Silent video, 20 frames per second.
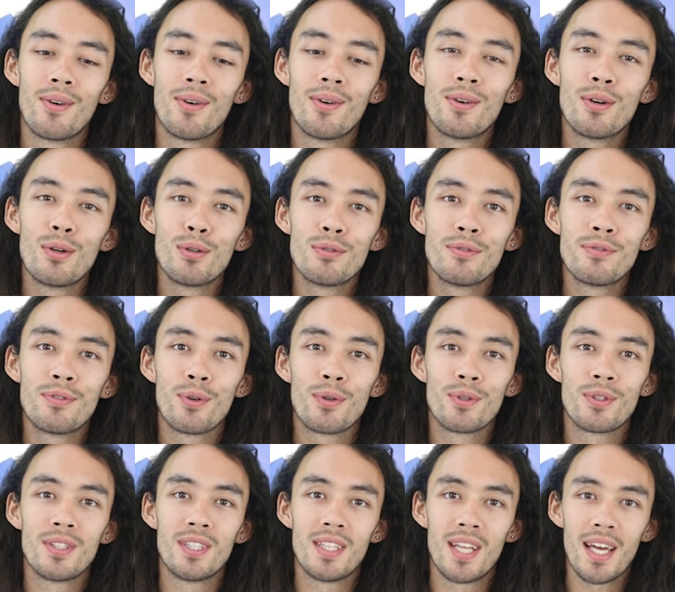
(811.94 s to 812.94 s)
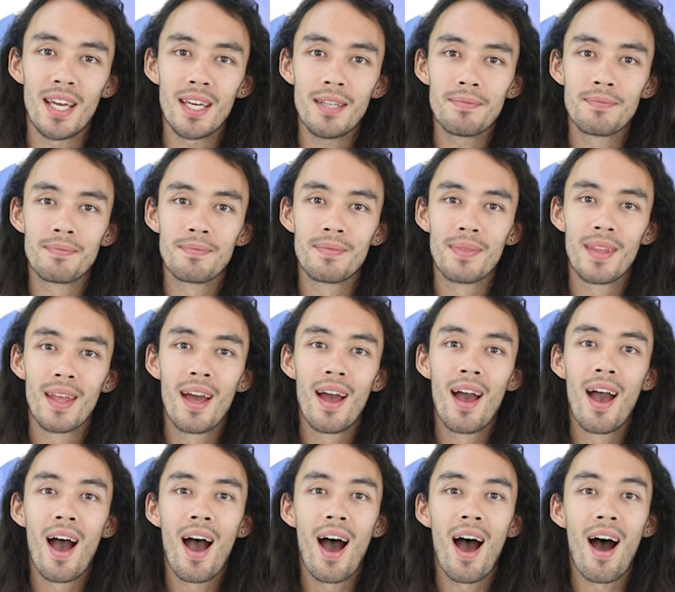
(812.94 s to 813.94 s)
all for today.
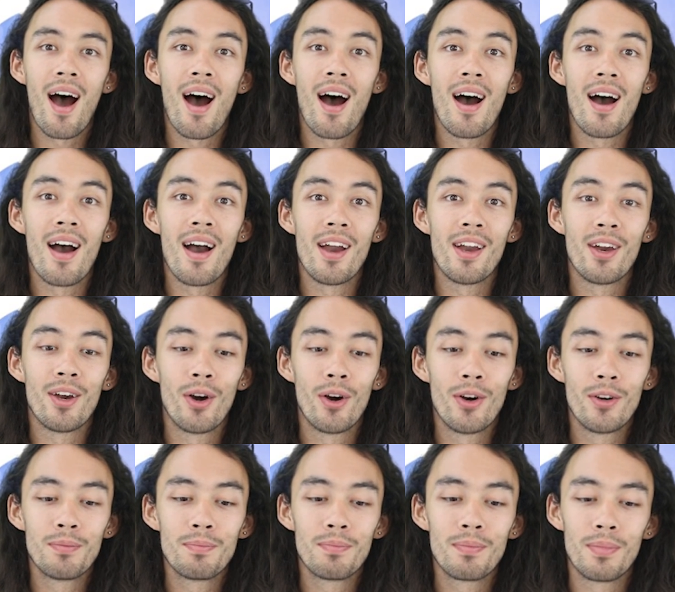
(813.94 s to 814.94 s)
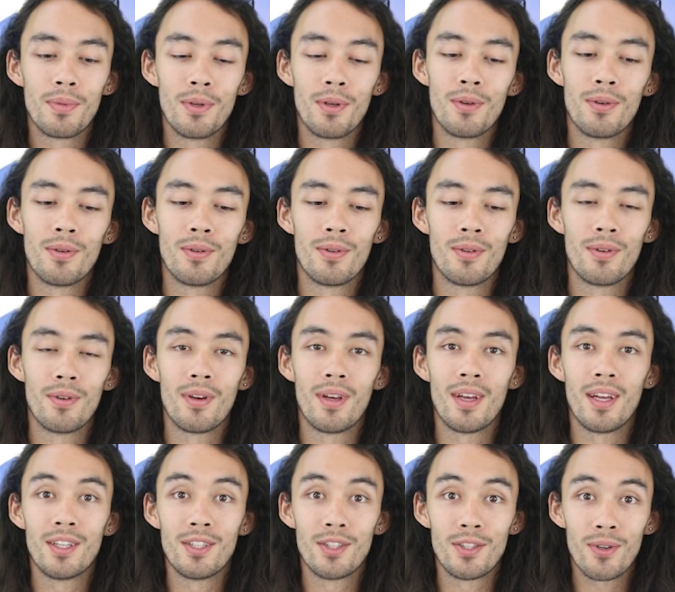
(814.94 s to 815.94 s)
I hope you
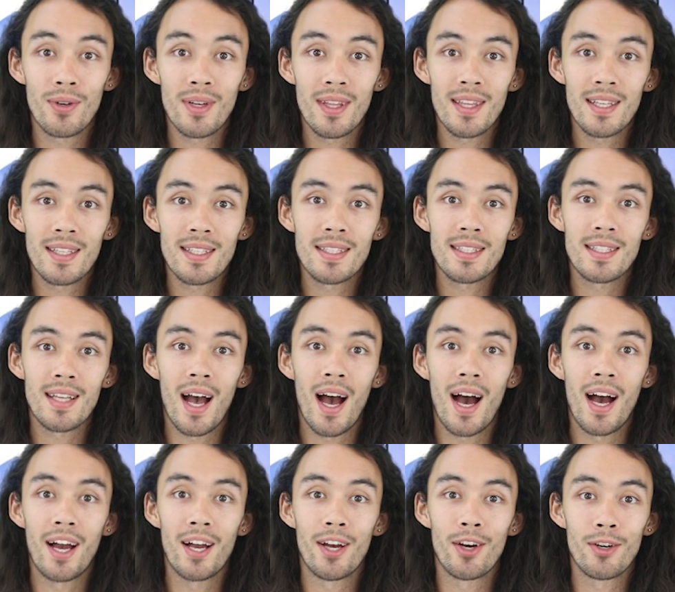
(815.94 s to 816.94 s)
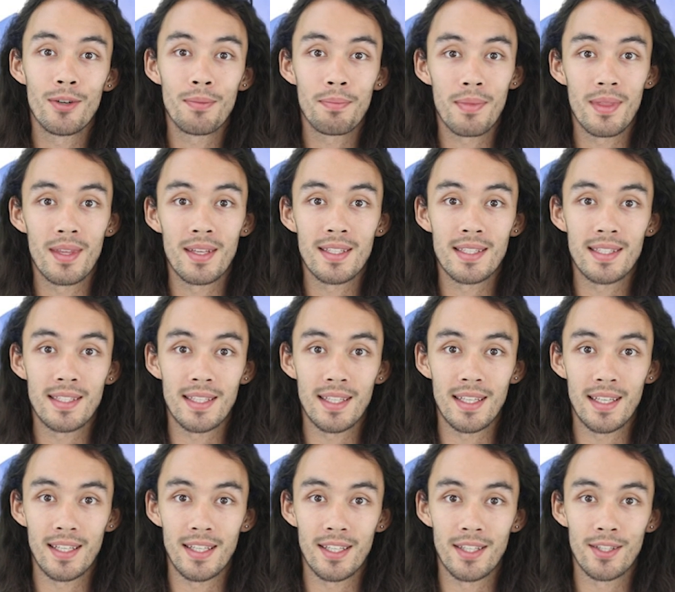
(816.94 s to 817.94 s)
enjoyed this. I hope this
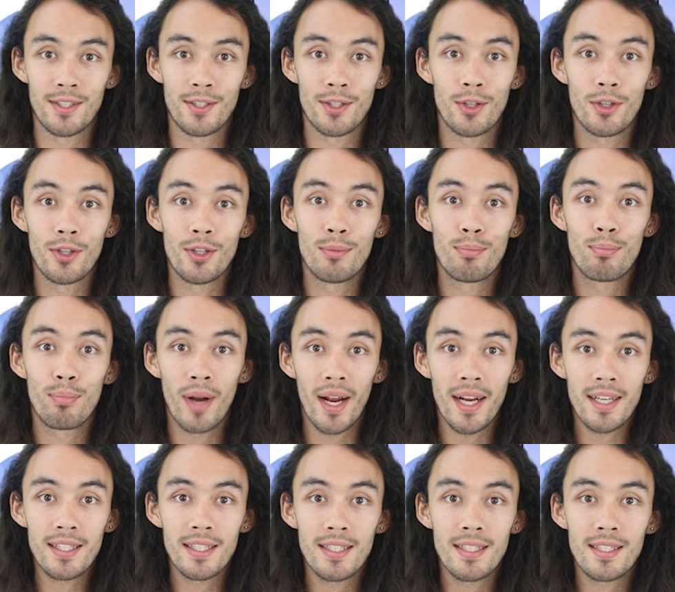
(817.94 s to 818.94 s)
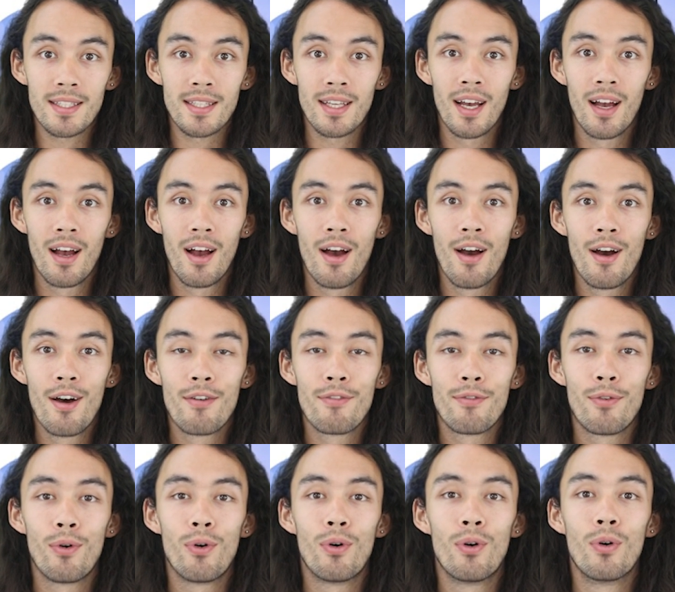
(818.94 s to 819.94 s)
is good practice
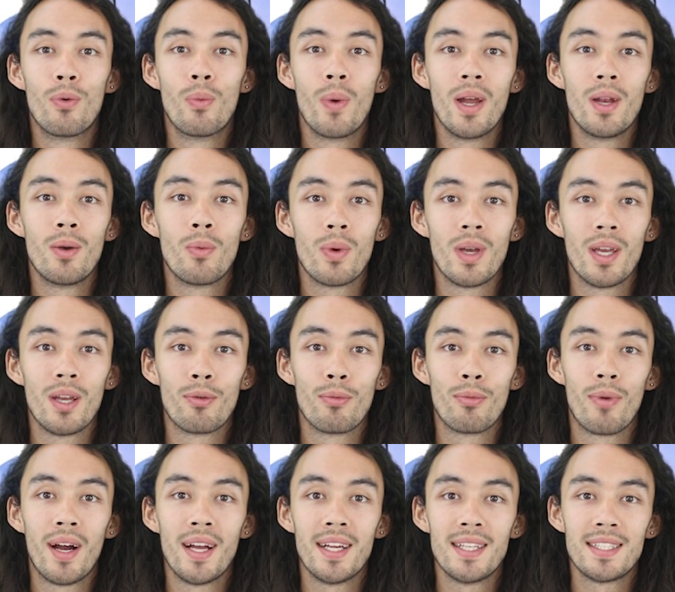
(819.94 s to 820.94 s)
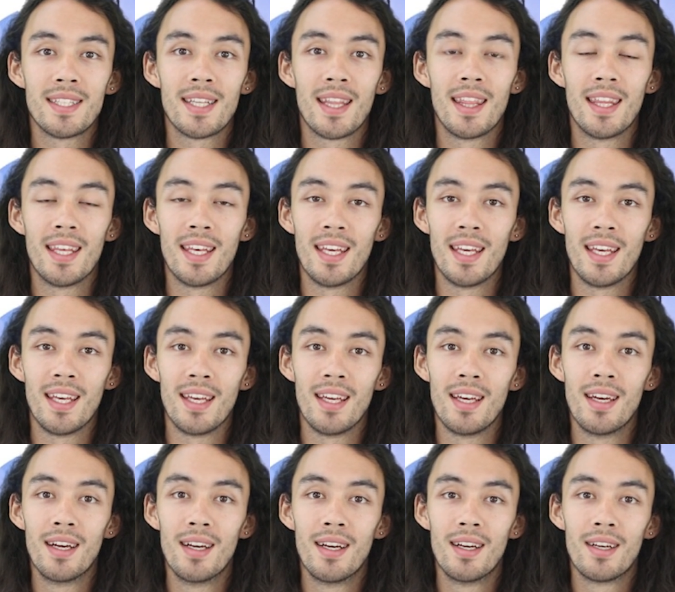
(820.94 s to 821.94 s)
for when we write the
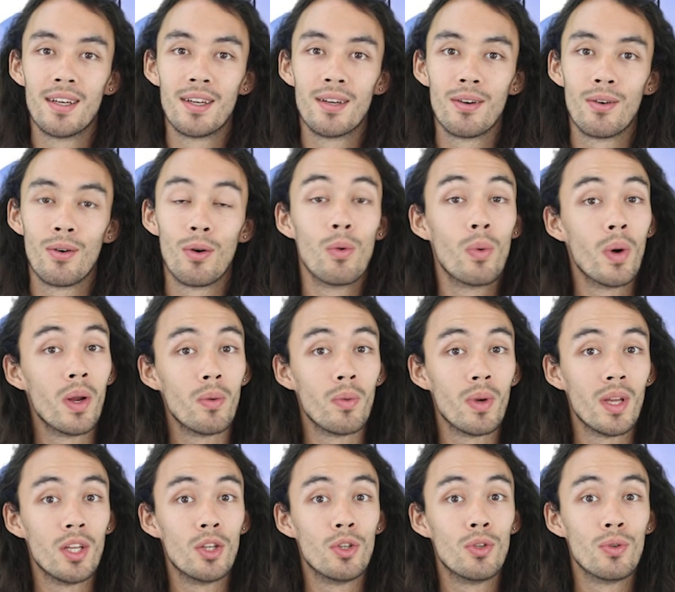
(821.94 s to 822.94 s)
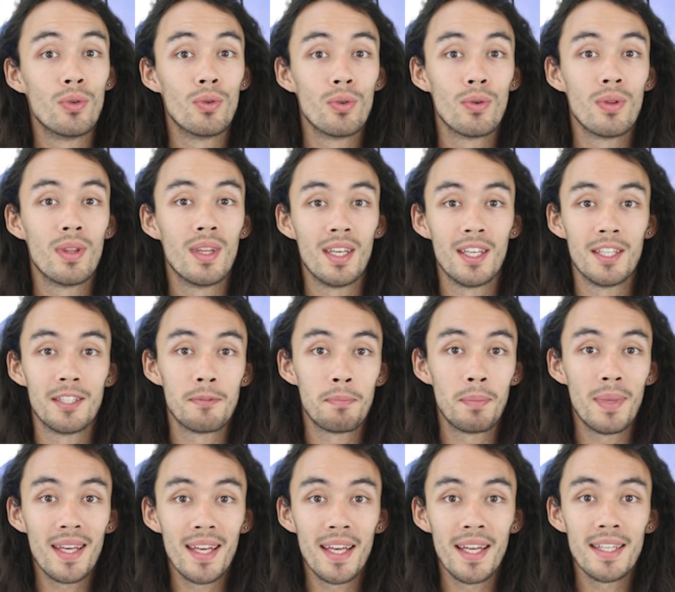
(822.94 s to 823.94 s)
or when we do the
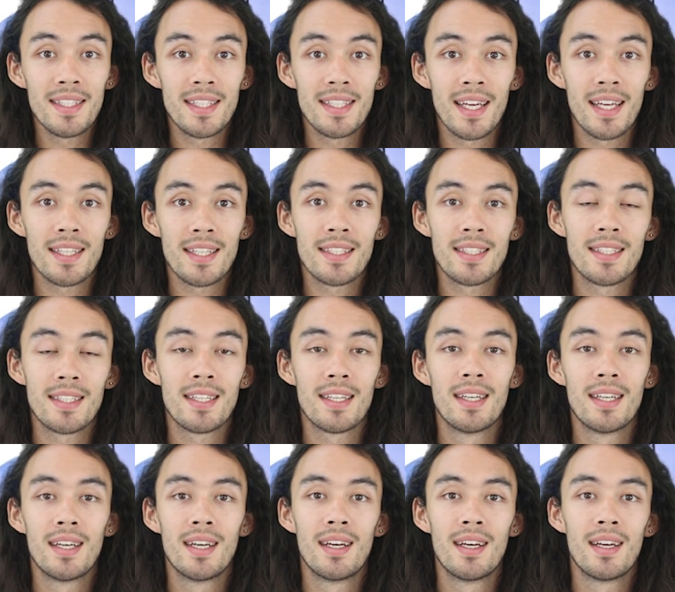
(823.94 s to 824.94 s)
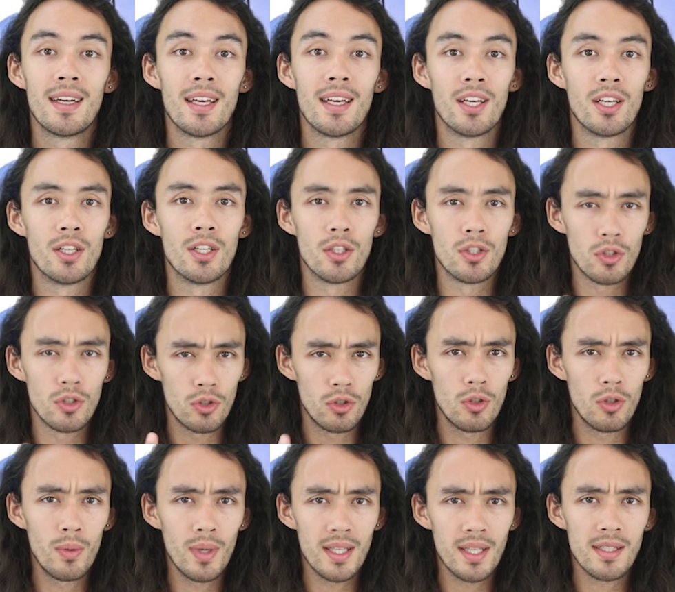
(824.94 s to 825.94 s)
speaking test in
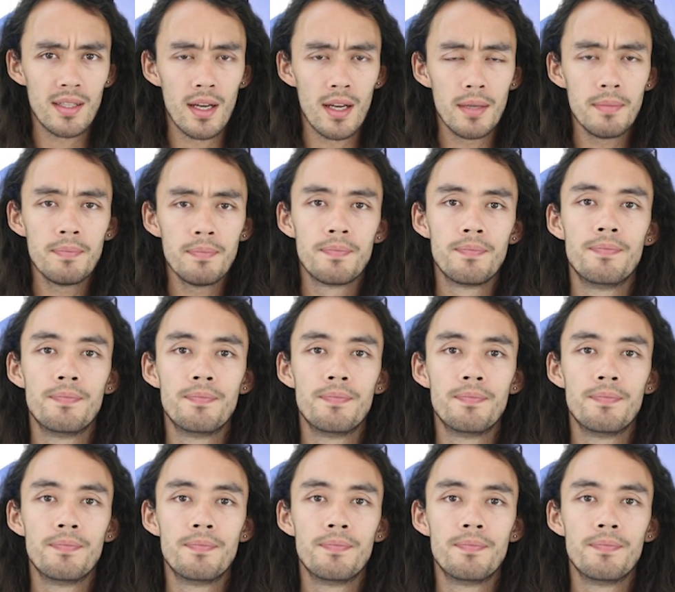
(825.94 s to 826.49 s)
two weeks time.